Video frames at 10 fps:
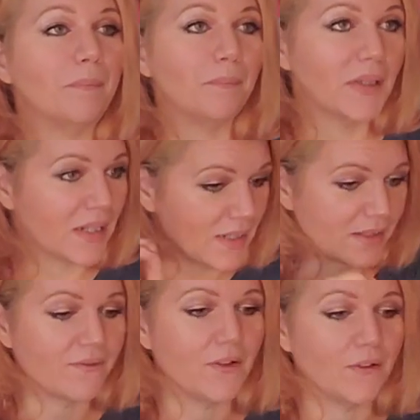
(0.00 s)
because
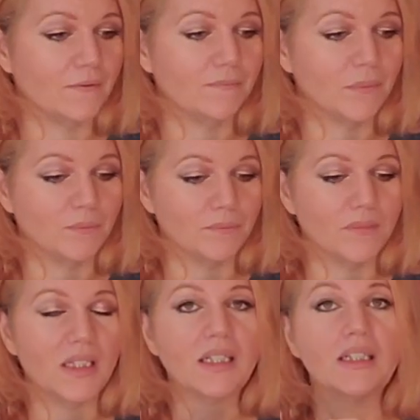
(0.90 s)

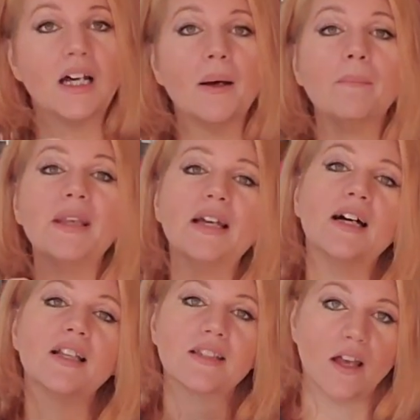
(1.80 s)
of, not
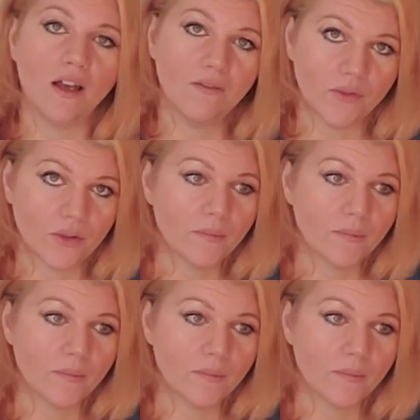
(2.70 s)
because of her,